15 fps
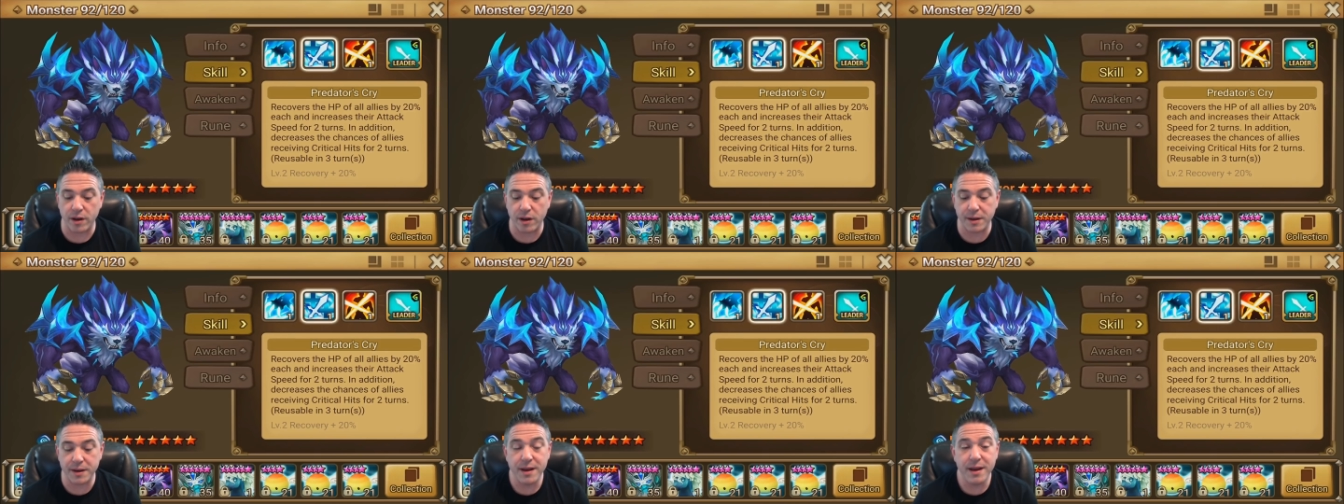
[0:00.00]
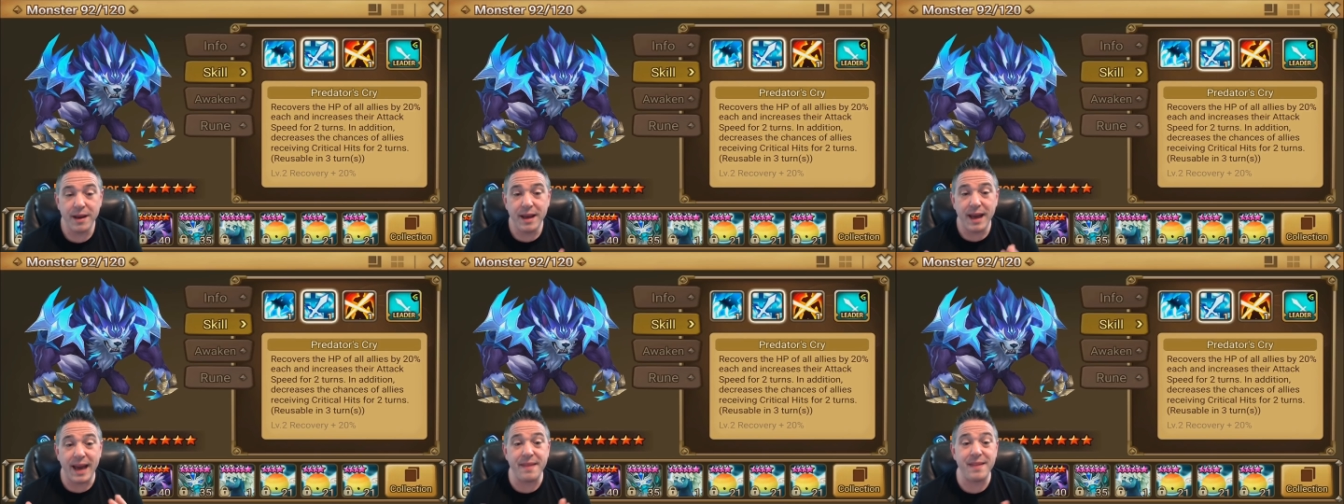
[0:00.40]
on.
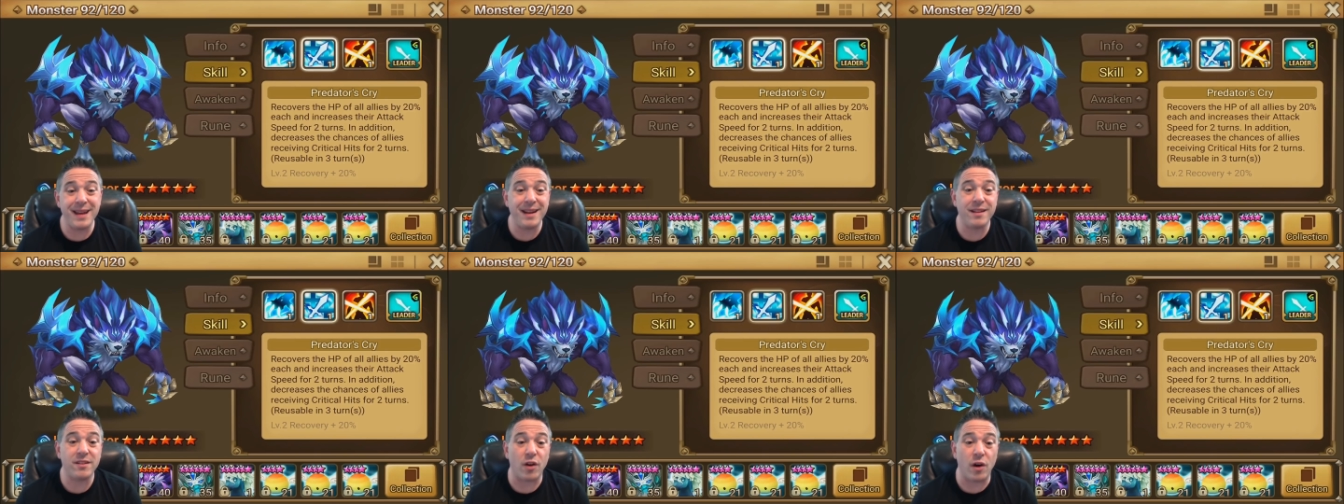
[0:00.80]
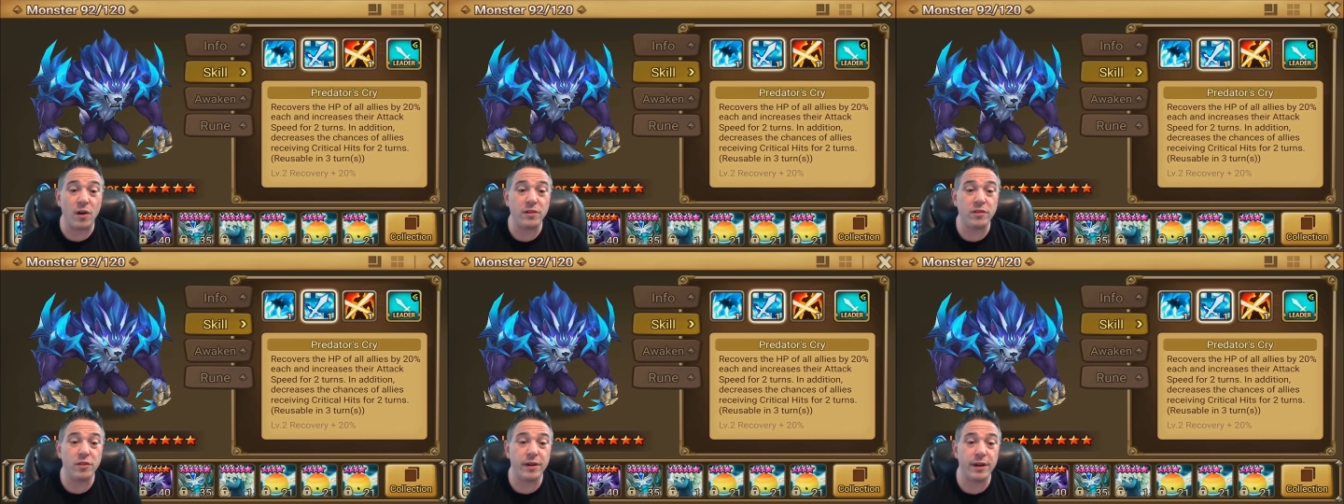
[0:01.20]
And then it's
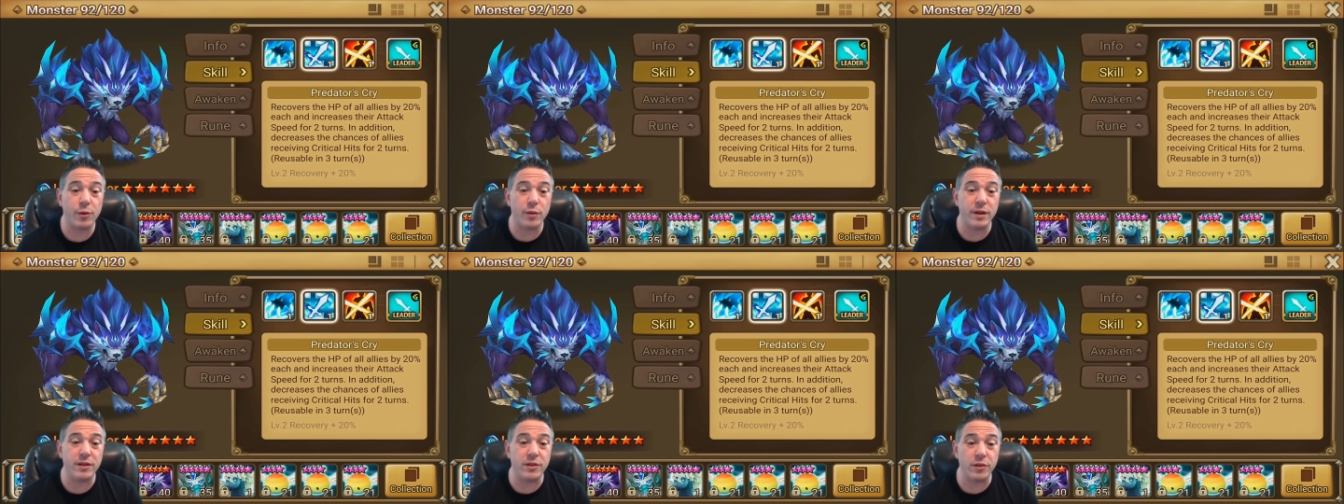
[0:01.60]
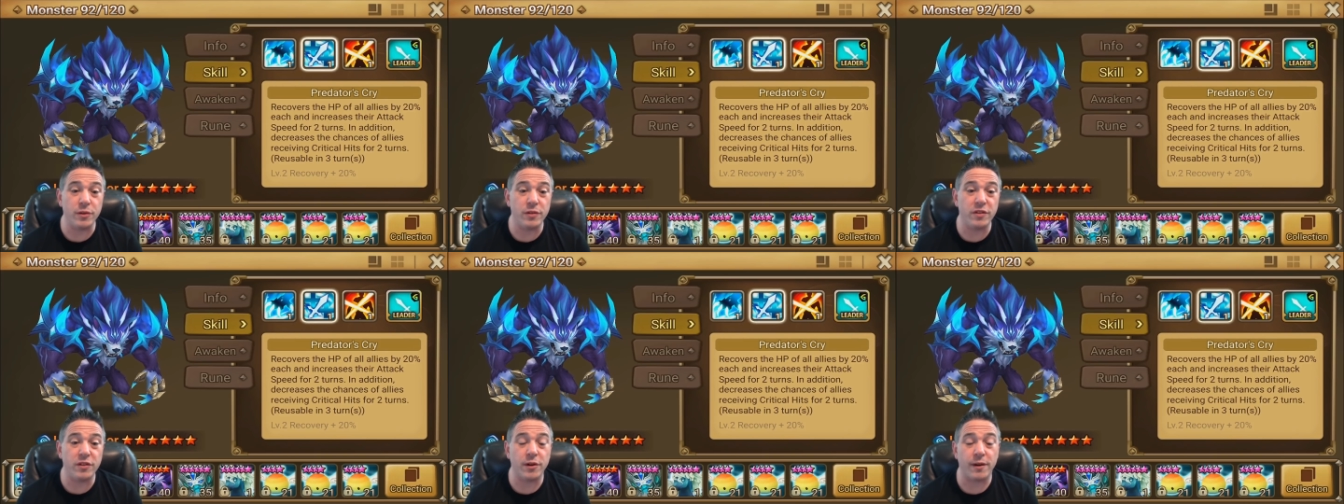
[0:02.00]
also going to
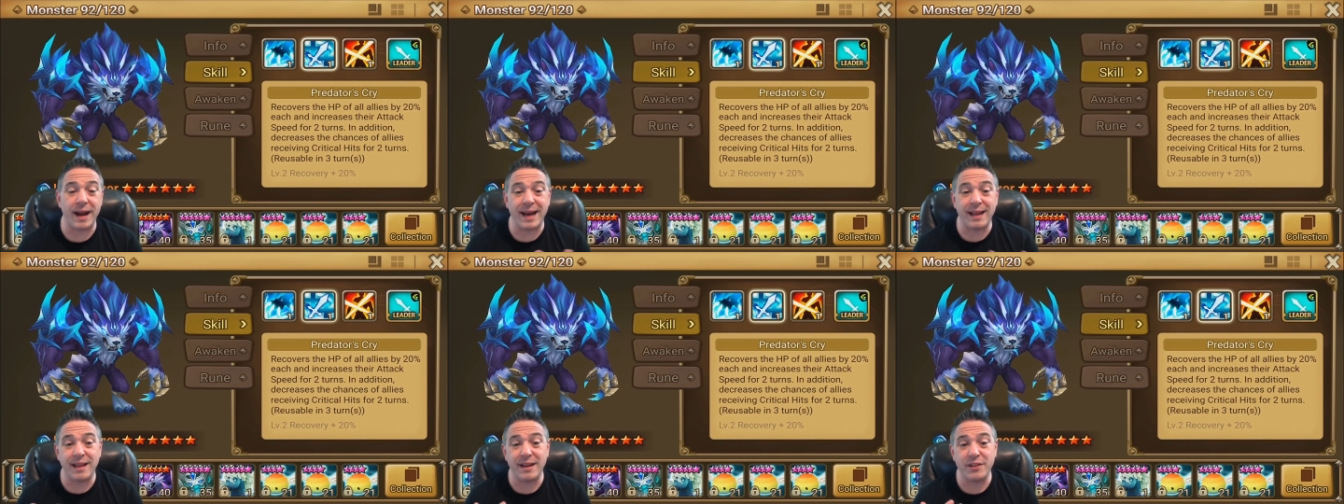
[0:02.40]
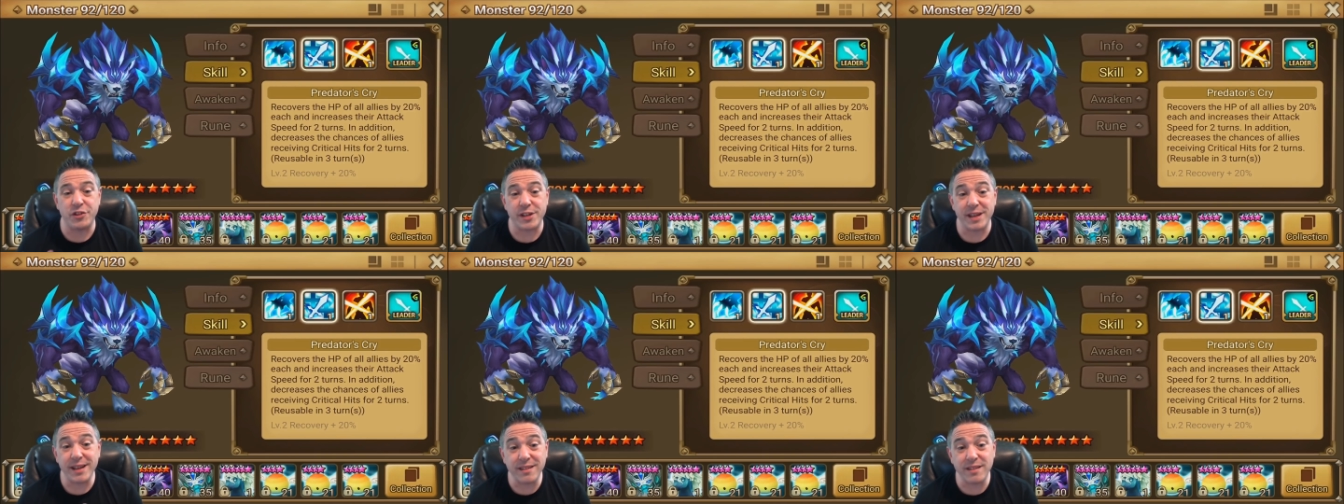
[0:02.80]
reduce your allies'
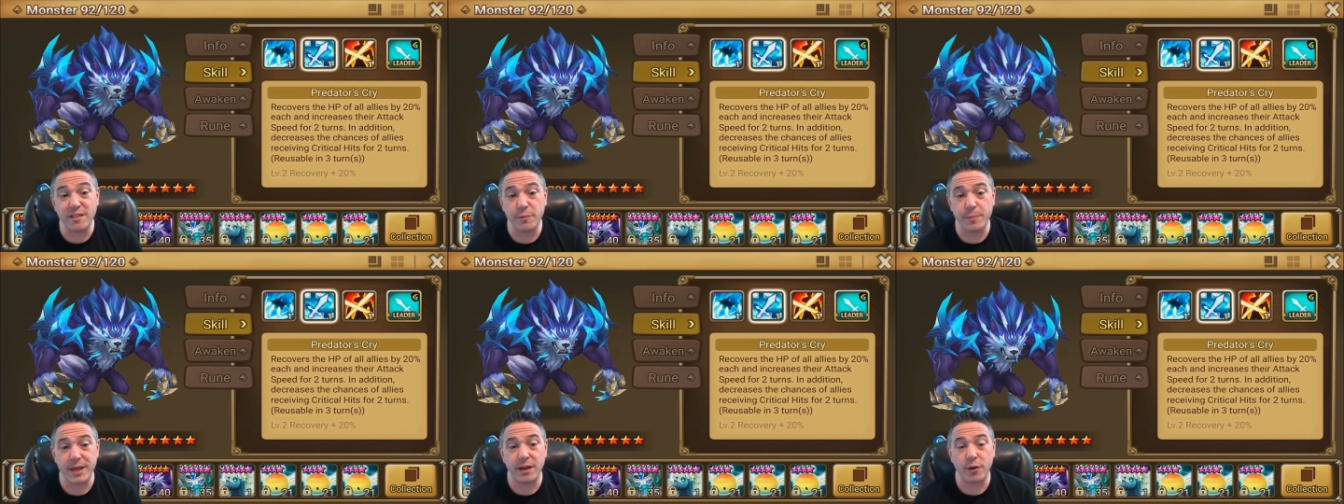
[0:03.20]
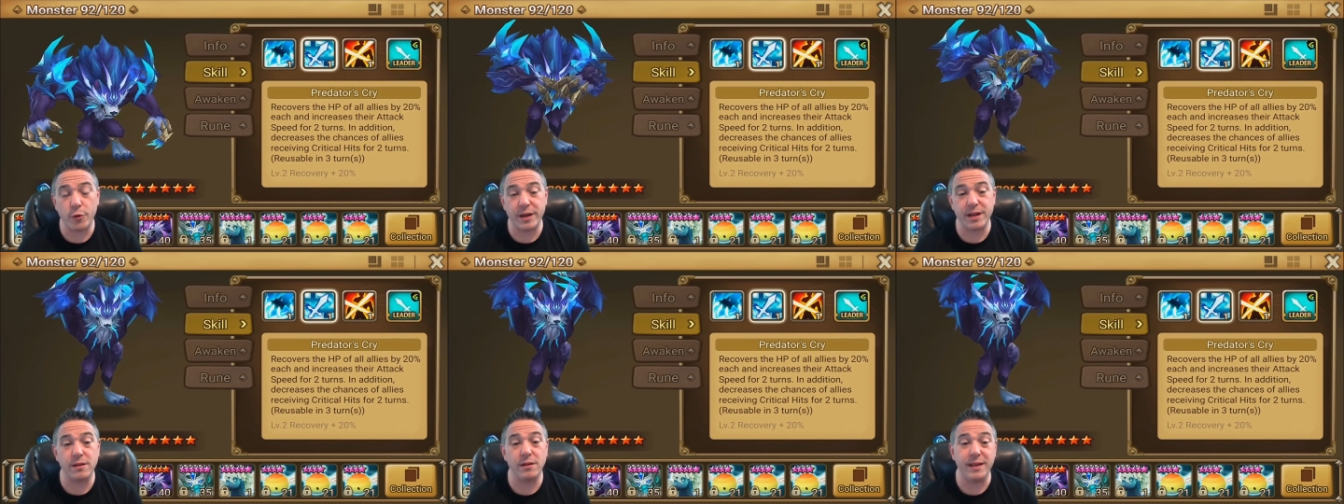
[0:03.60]
chances of being
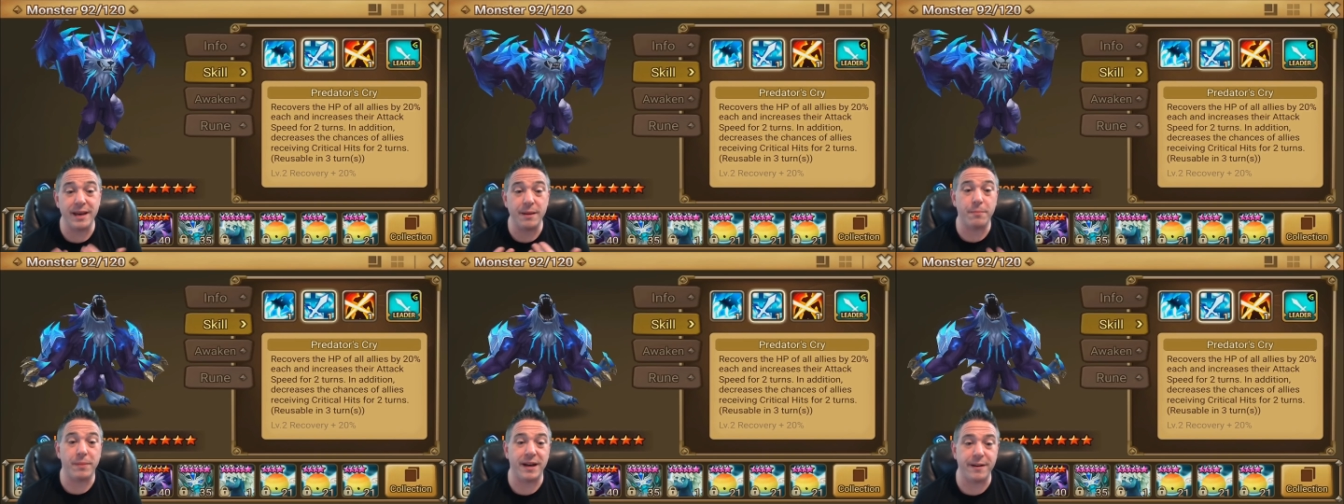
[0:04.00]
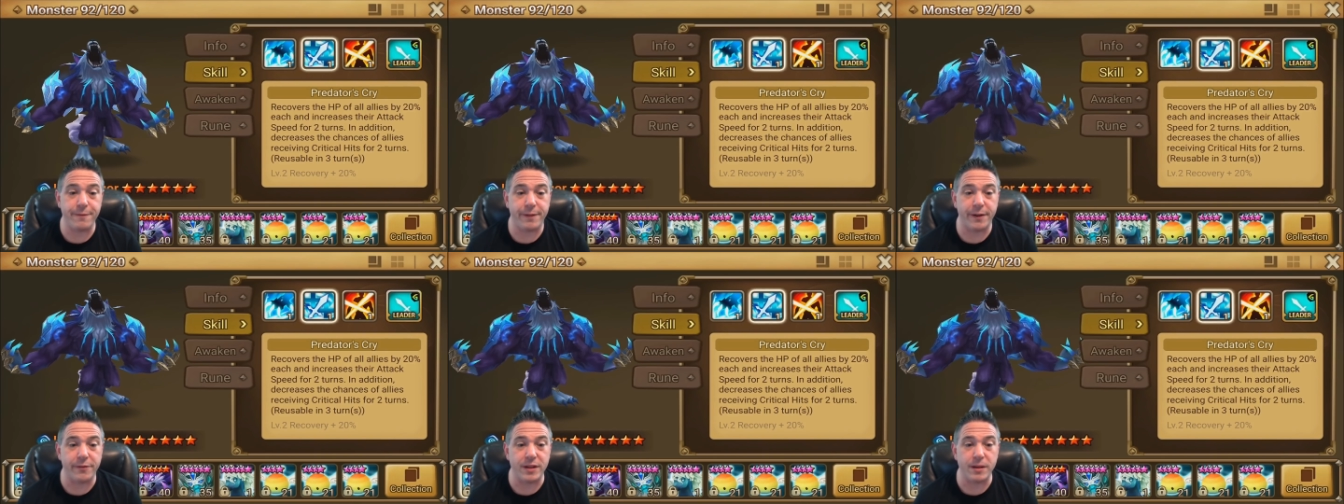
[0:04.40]
critical hit by
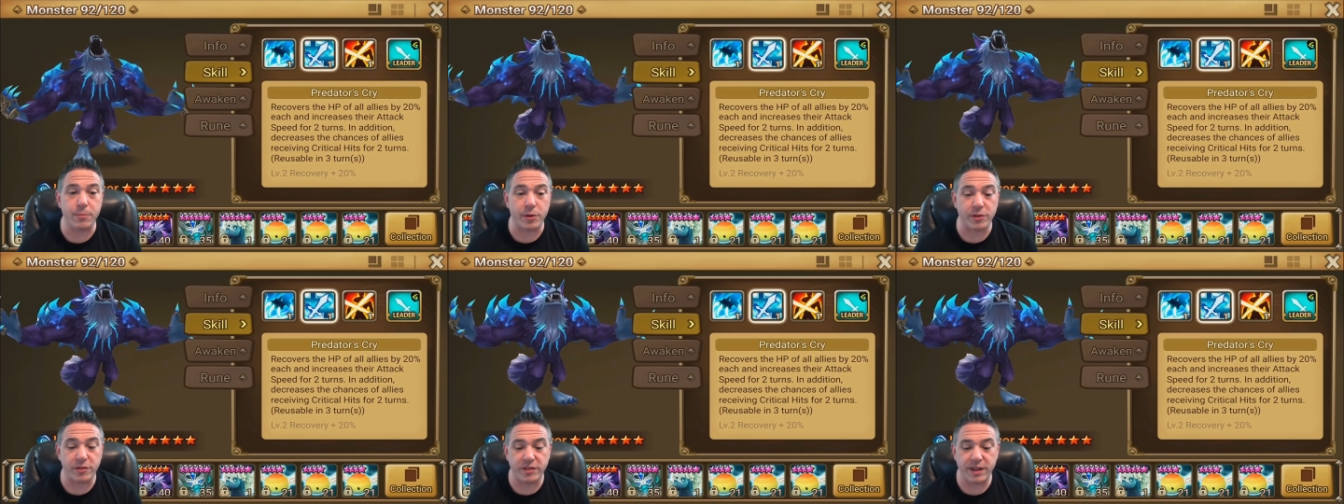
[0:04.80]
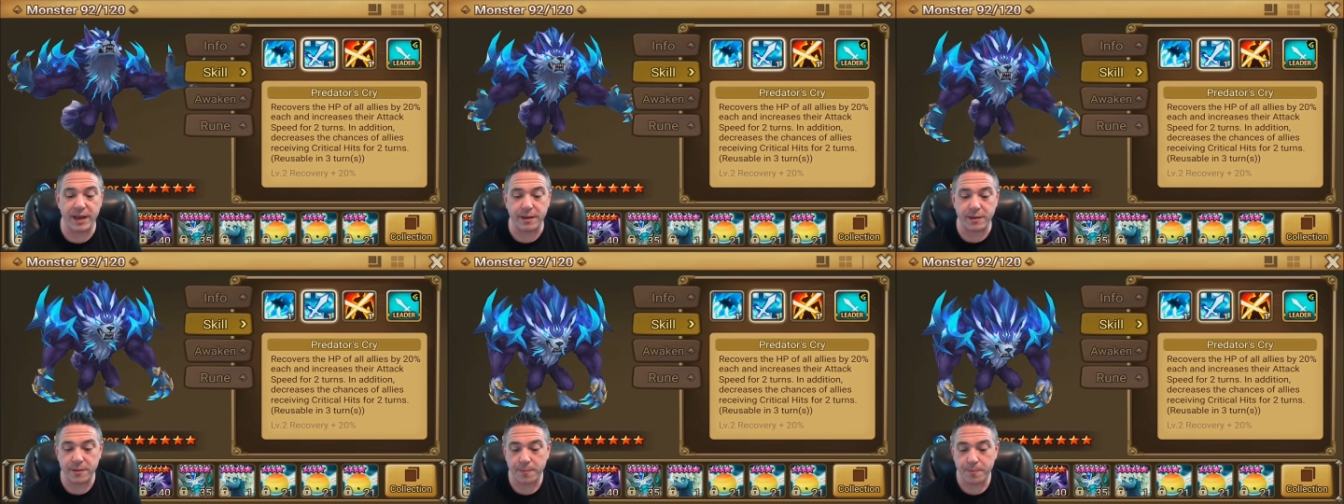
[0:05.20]

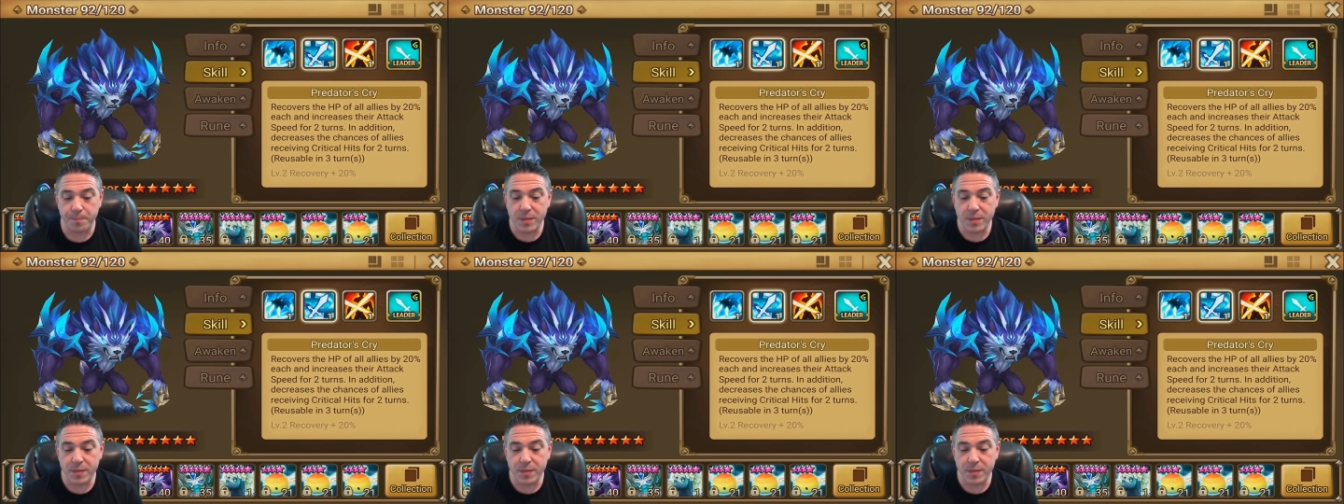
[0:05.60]
50%.